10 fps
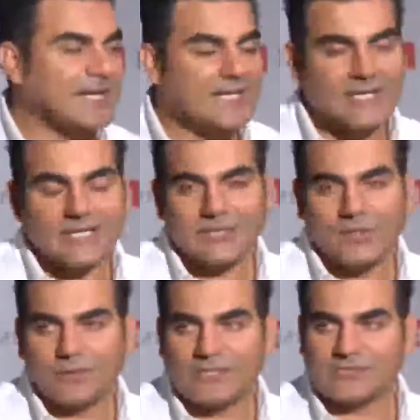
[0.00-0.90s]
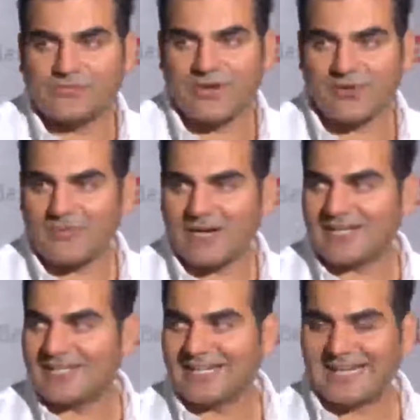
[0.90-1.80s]
You know, there's a friend of
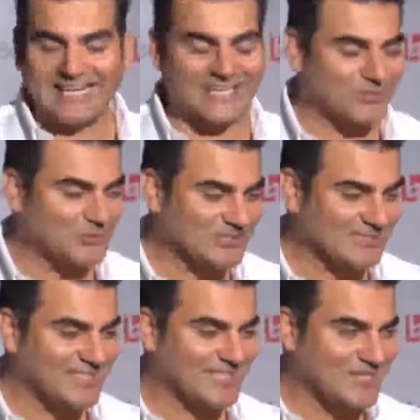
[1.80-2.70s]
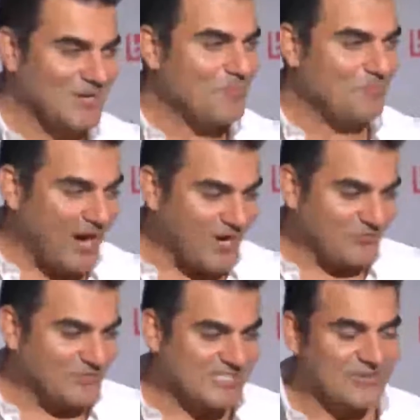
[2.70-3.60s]
mine, Clint, who is part
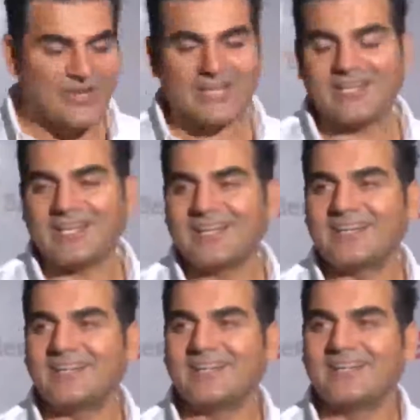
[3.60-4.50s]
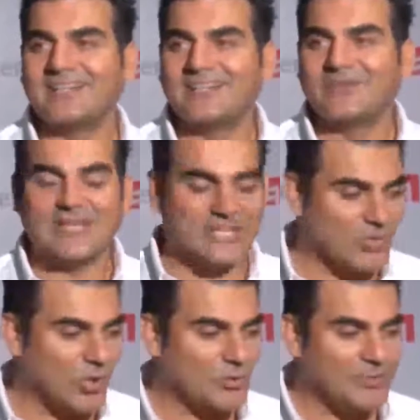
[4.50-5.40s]
of this event, and when he
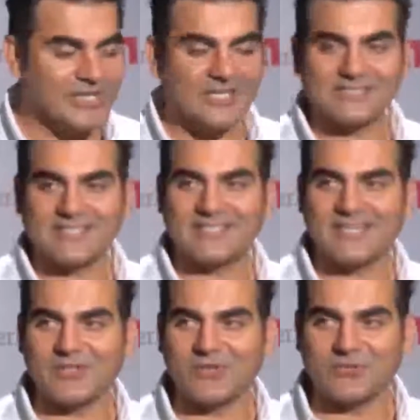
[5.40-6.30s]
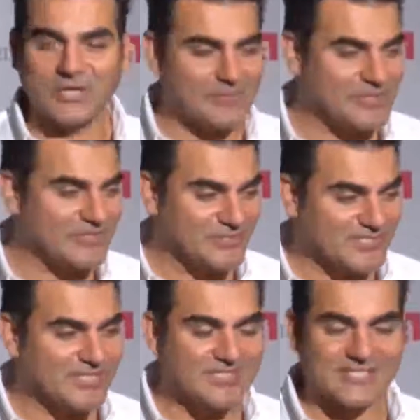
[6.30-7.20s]
called me and he said that, you know, would I be
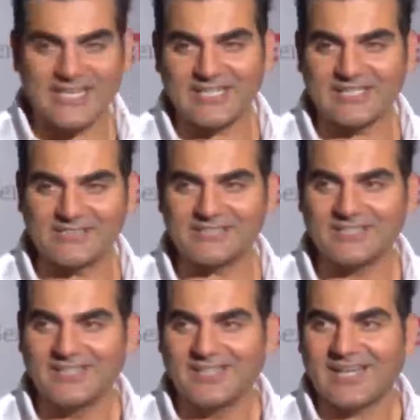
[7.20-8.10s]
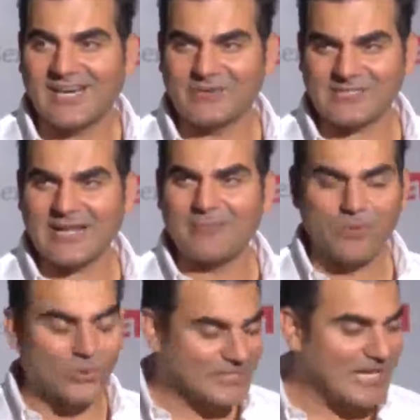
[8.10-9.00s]
interested in seeing this, and I was like
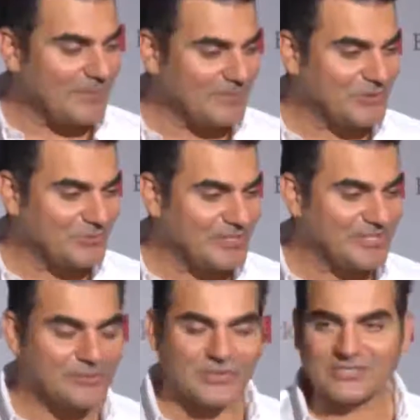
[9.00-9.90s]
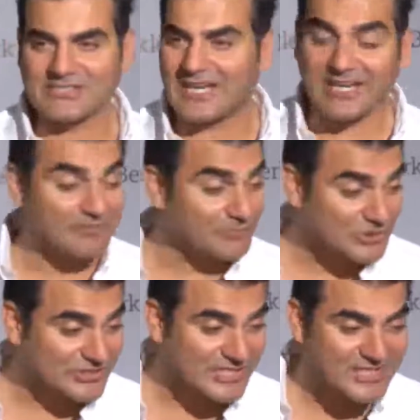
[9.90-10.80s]
more than happy to be here because I love
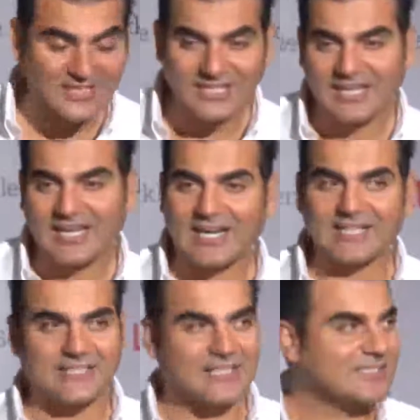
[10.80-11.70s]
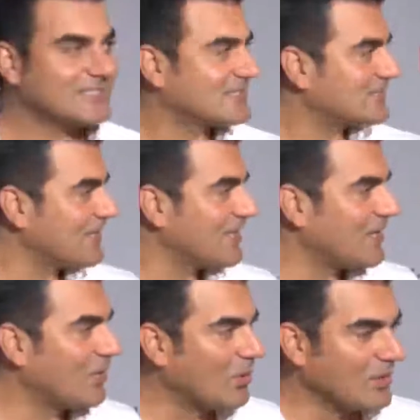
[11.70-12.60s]
music, and I think this
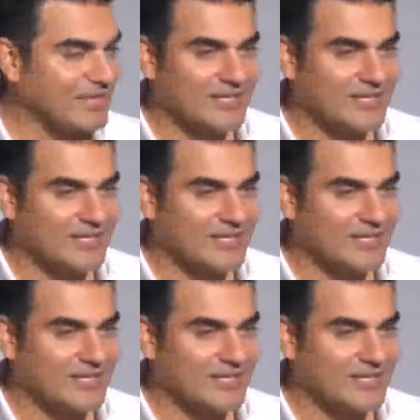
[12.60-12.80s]
whole